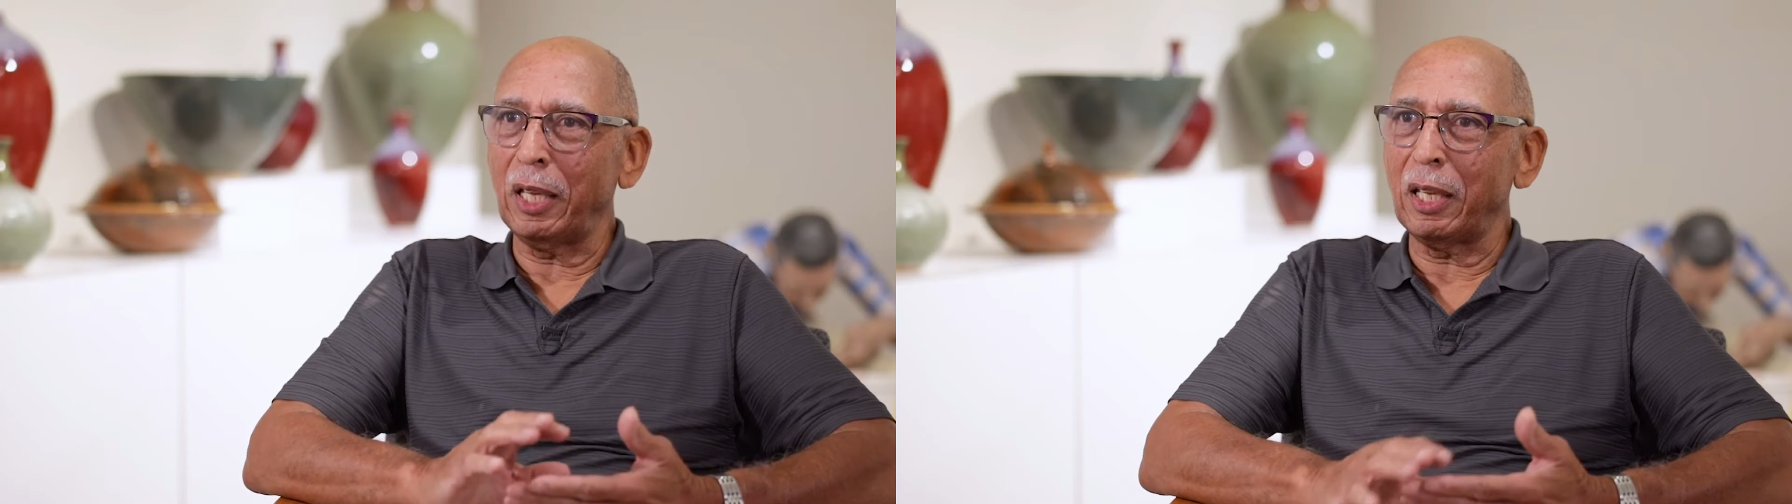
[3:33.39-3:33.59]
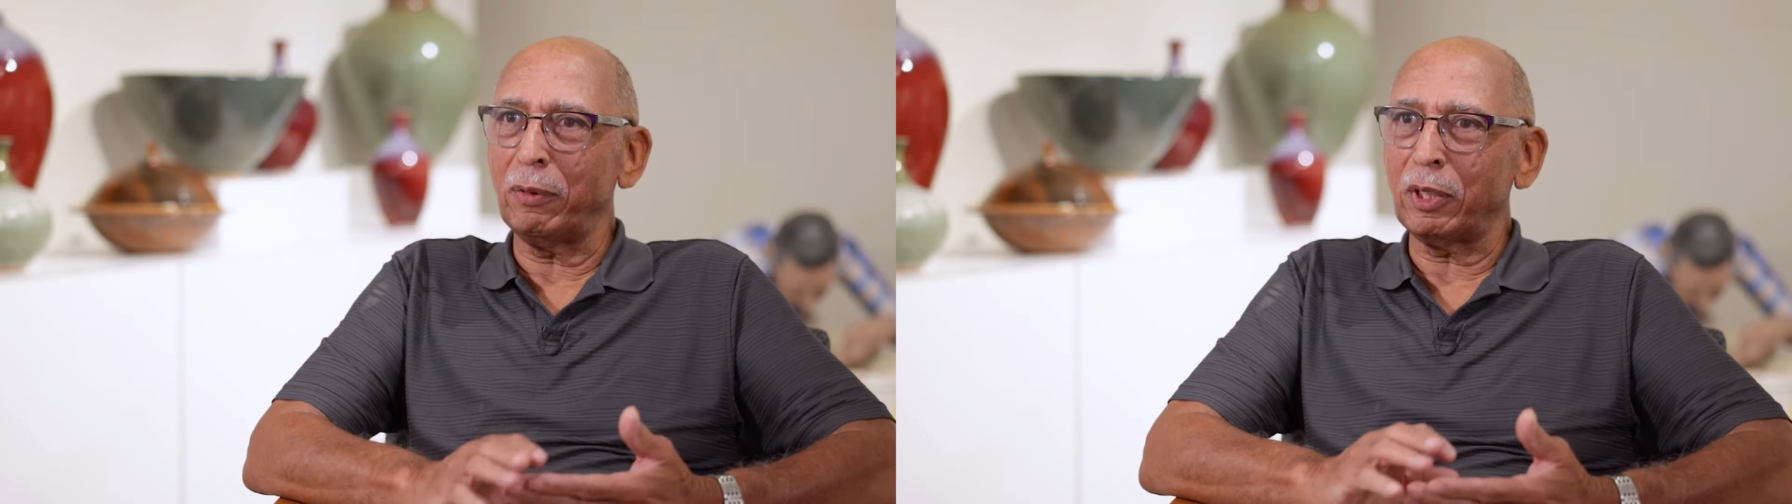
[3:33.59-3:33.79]

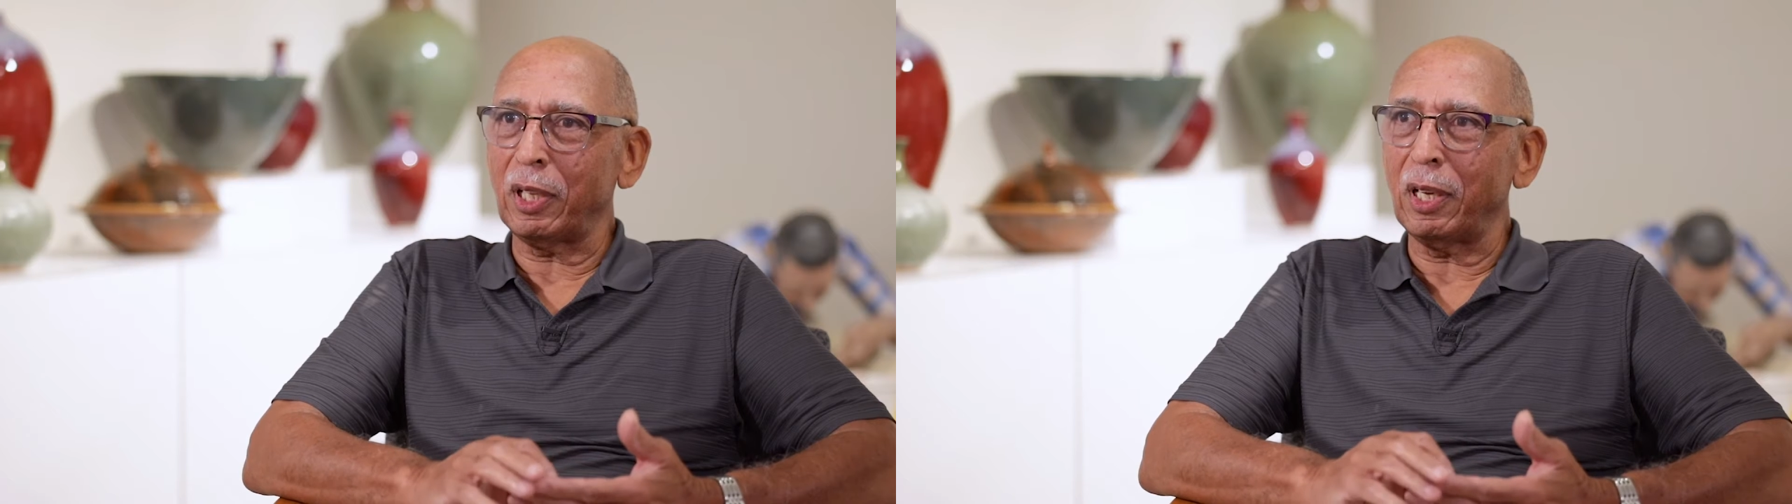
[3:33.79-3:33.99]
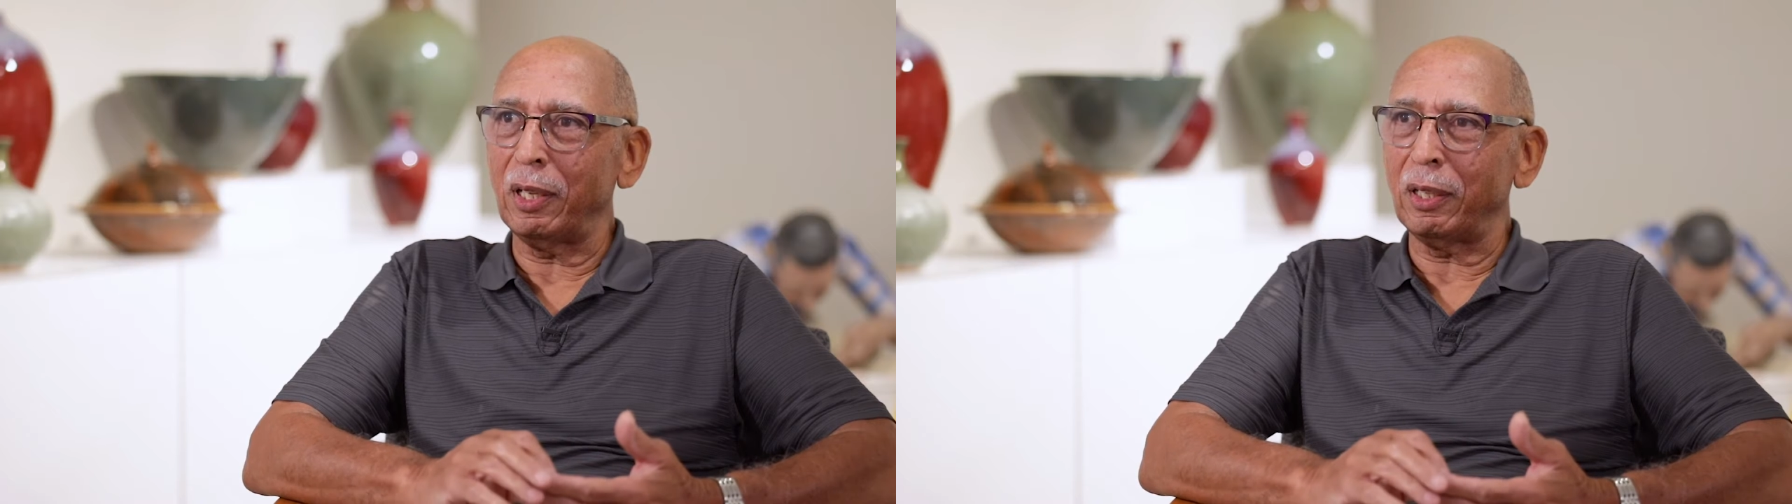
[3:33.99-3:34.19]
give it the
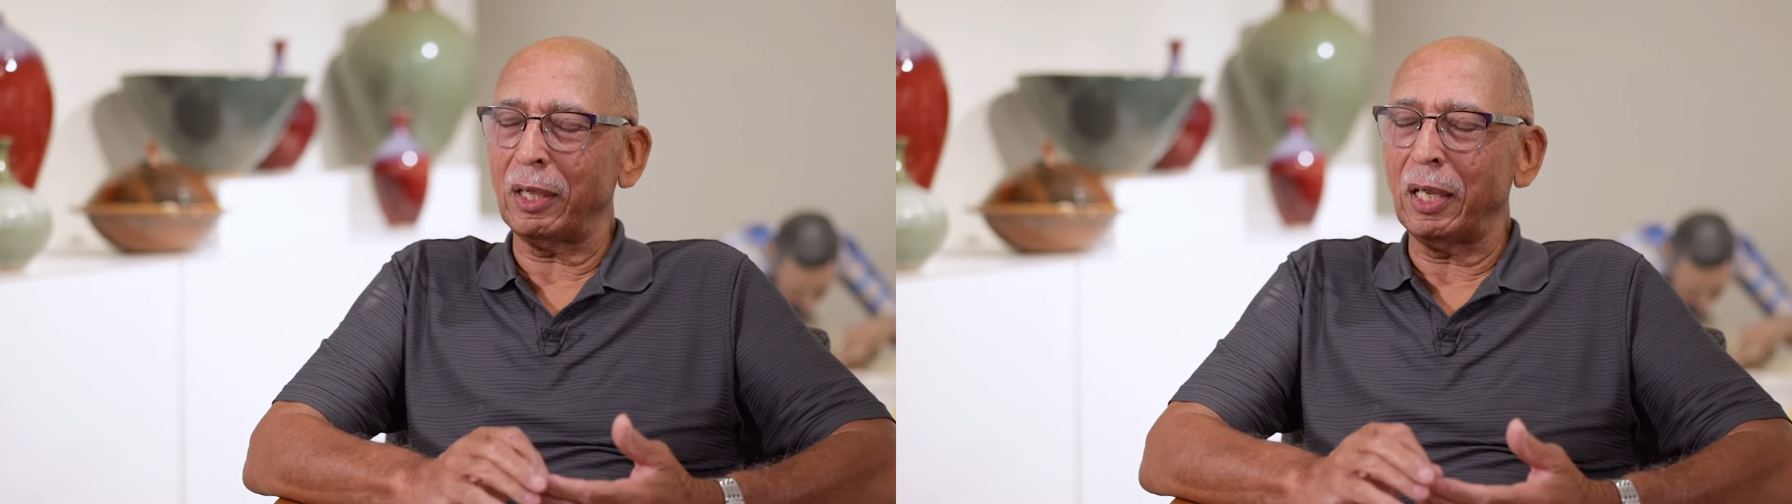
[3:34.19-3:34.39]
color.